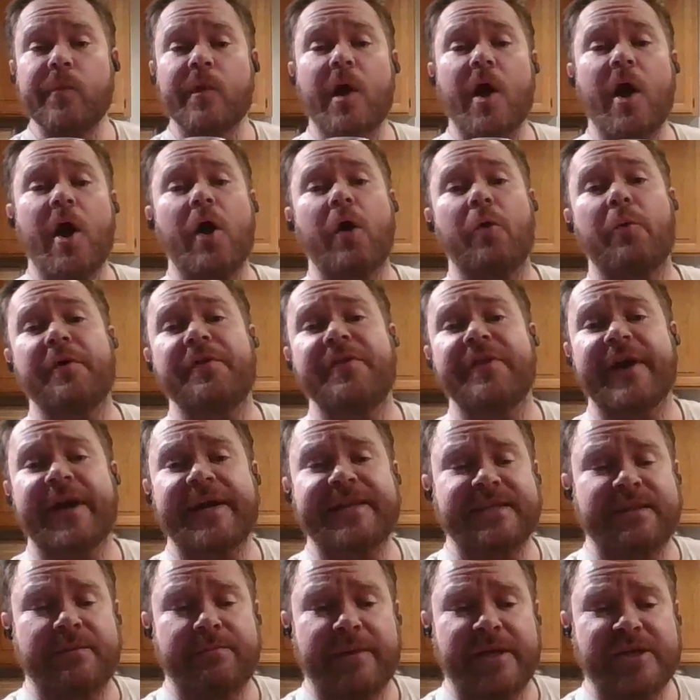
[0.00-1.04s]
Oh, one thing I
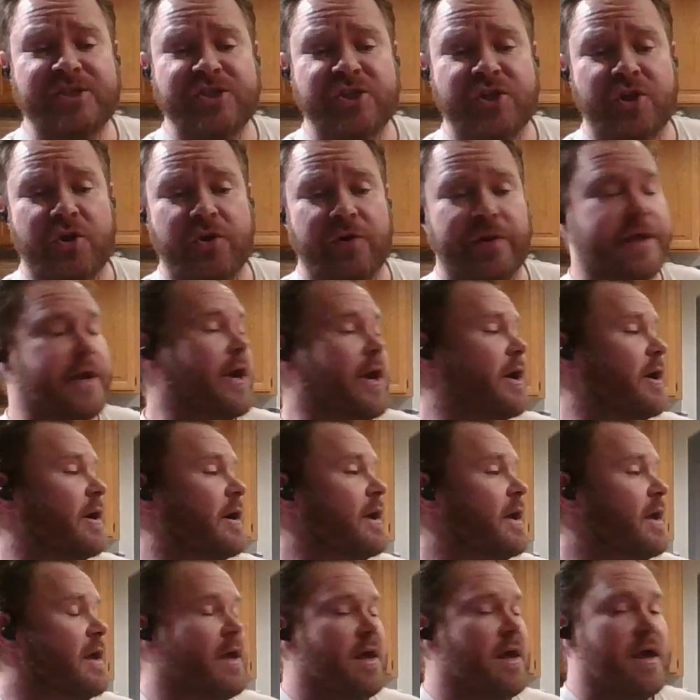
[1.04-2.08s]
didn't mention earlier
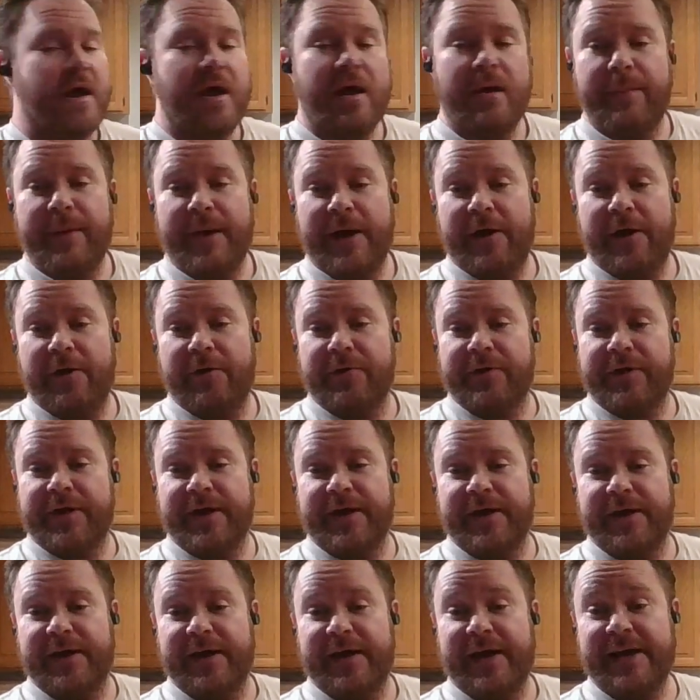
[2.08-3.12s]
about,
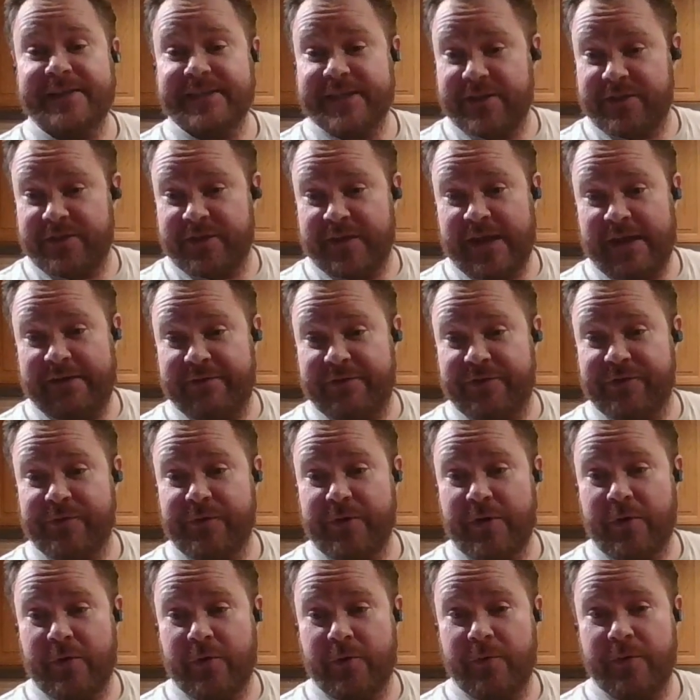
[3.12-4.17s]
as I gave a
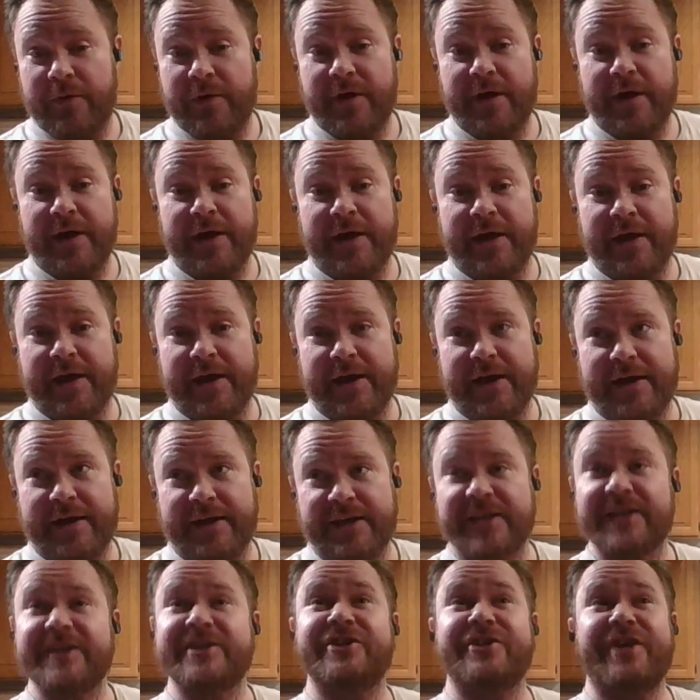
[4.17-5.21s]
throw, I
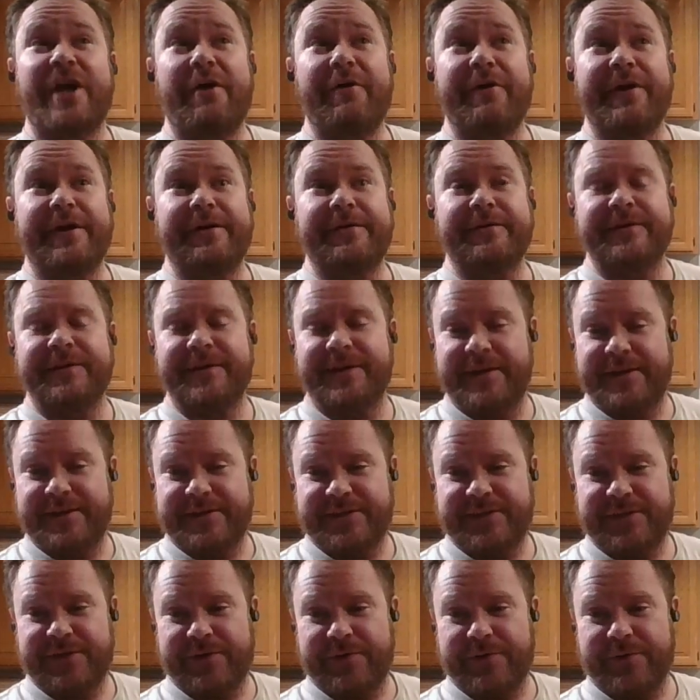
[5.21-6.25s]
shout out
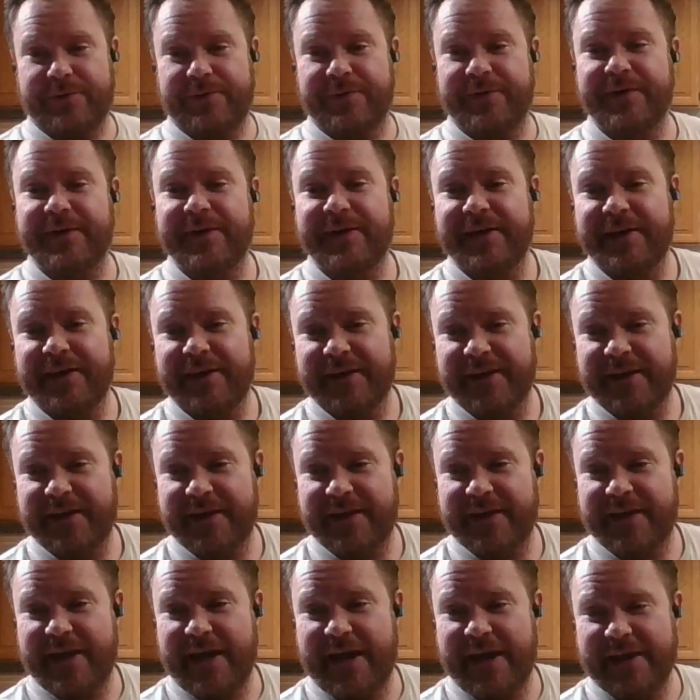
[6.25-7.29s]
to
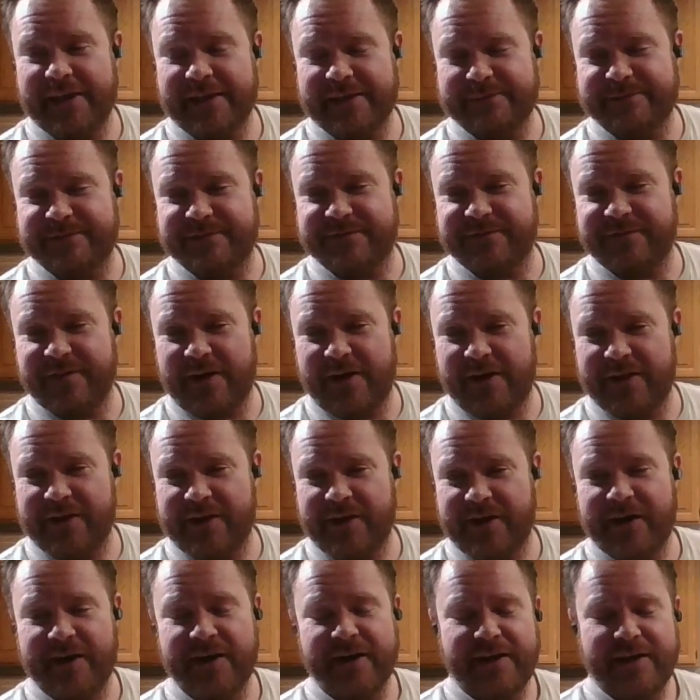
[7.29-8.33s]
Caleb's
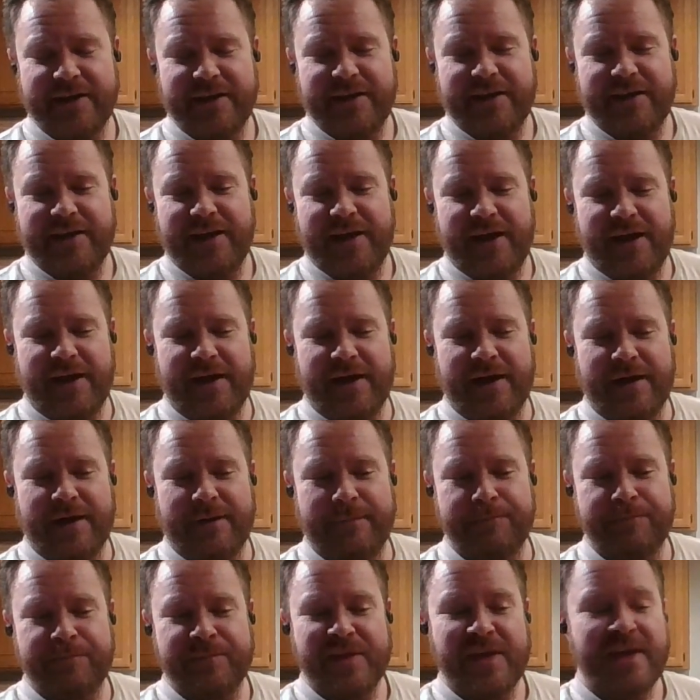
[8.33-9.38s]
father. The
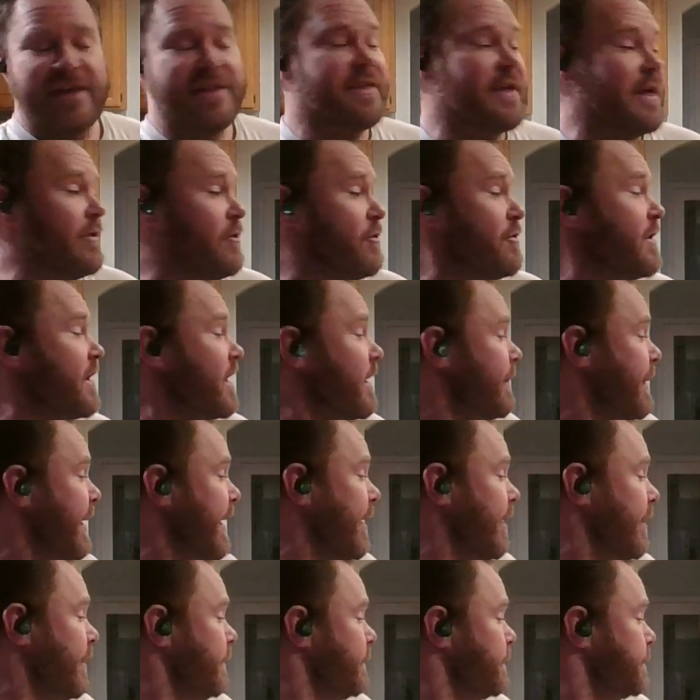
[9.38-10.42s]
other thing
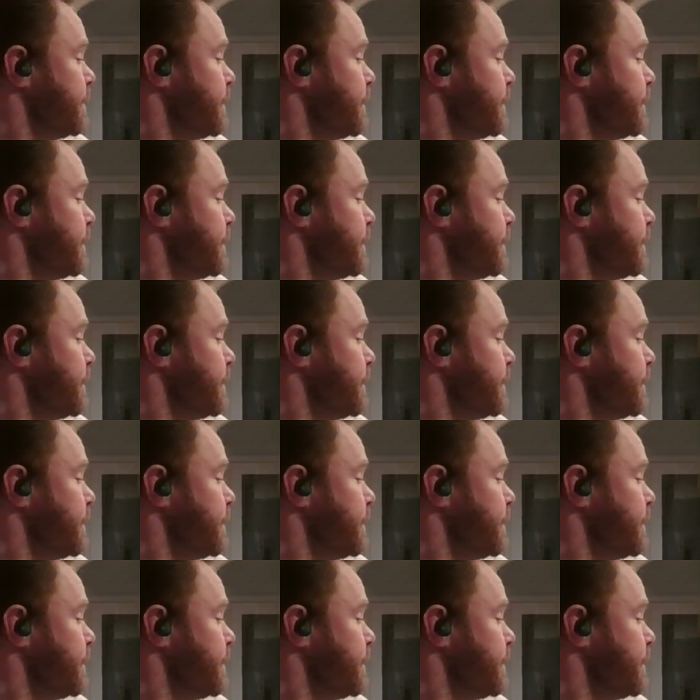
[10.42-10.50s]
about